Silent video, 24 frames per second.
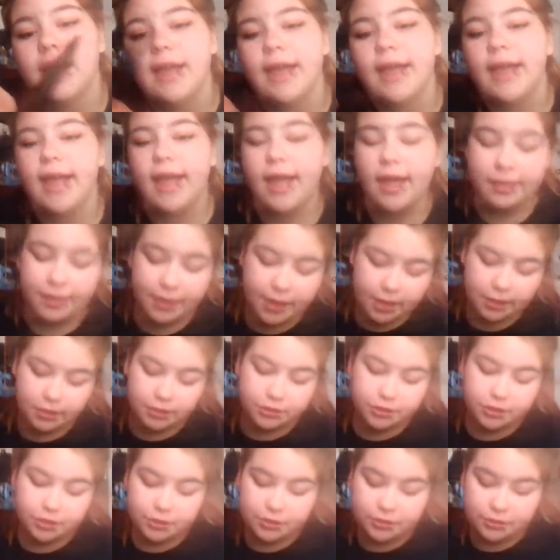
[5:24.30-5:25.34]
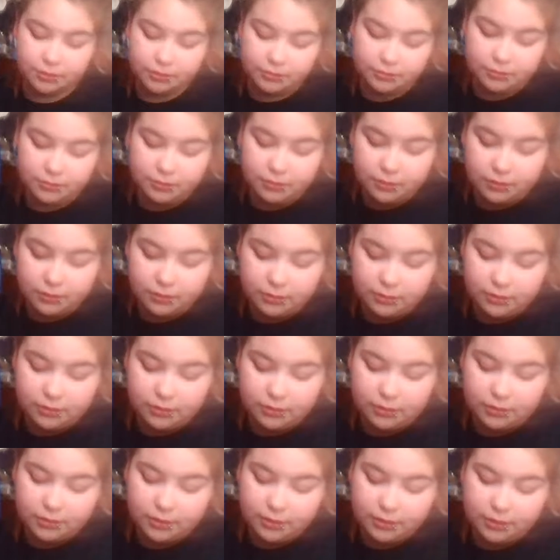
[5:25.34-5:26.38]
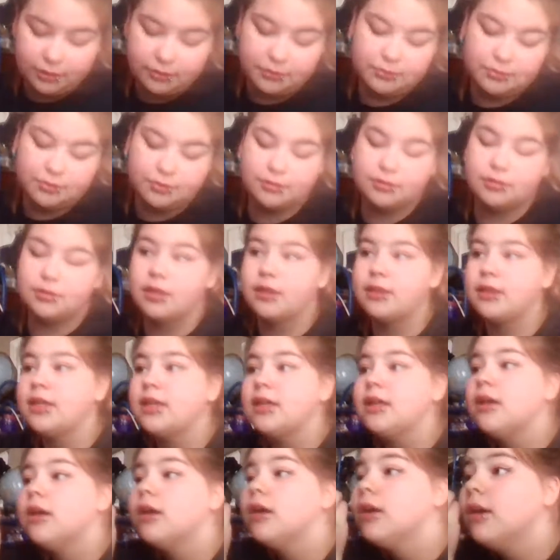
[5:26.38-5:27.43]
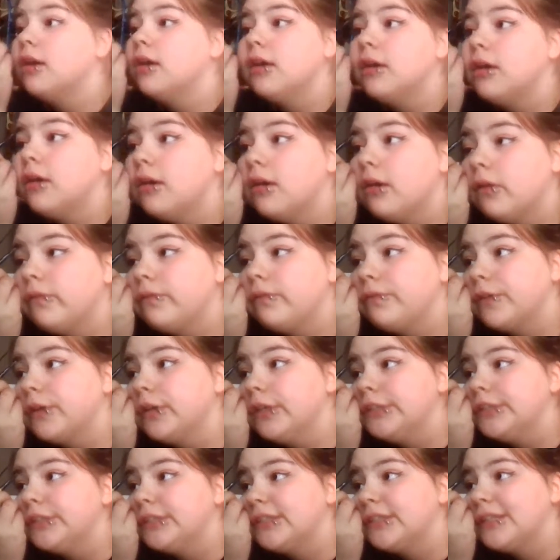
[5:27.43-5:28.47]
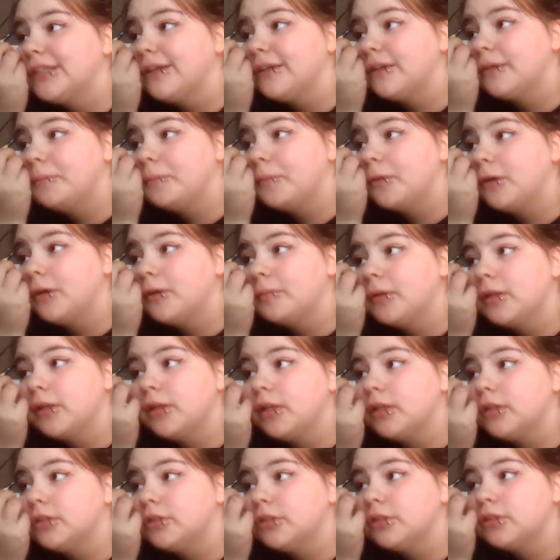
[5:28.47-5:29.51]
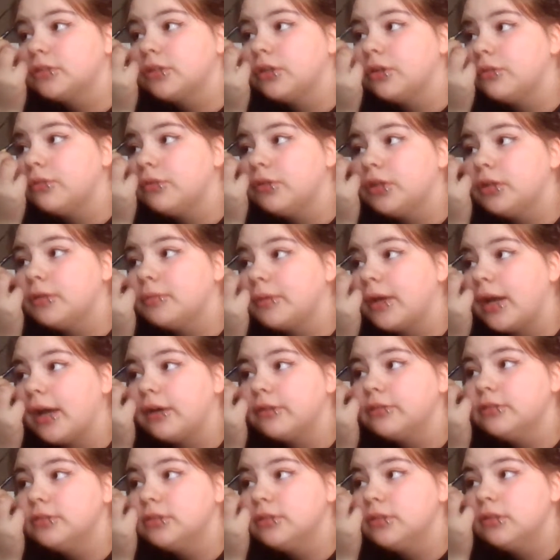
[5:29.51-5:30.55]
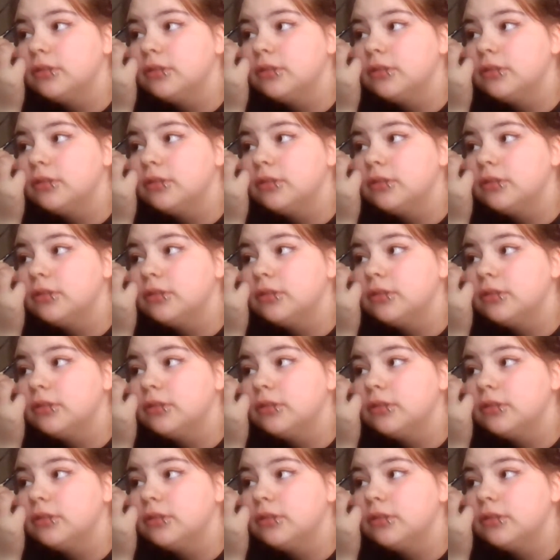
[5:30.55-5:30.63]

and then just use the first compartment and just go through your brows.